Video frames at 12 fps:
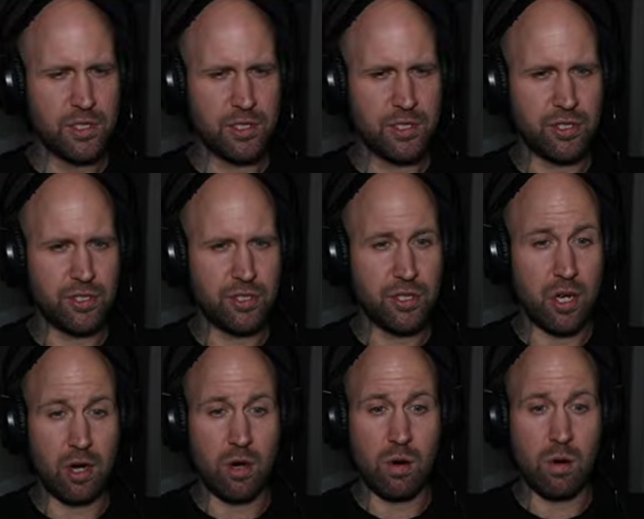
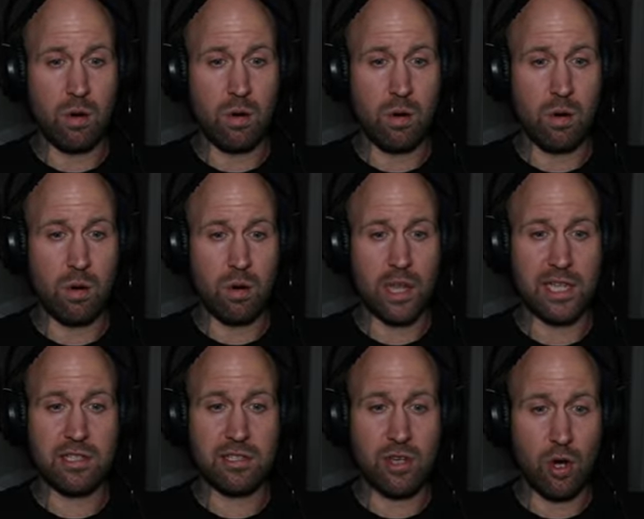So
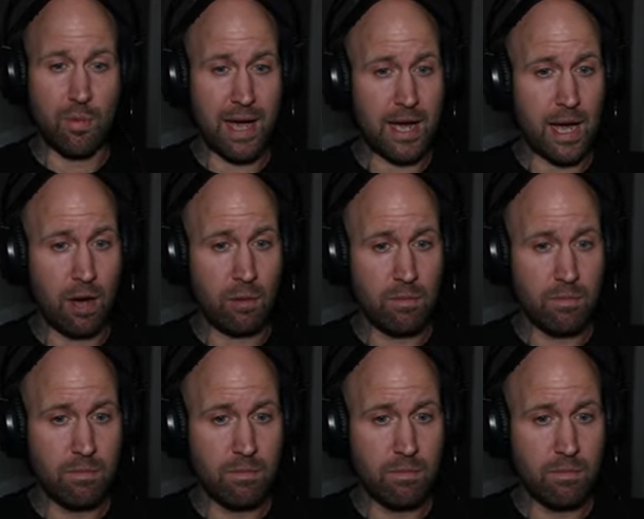let's go back out.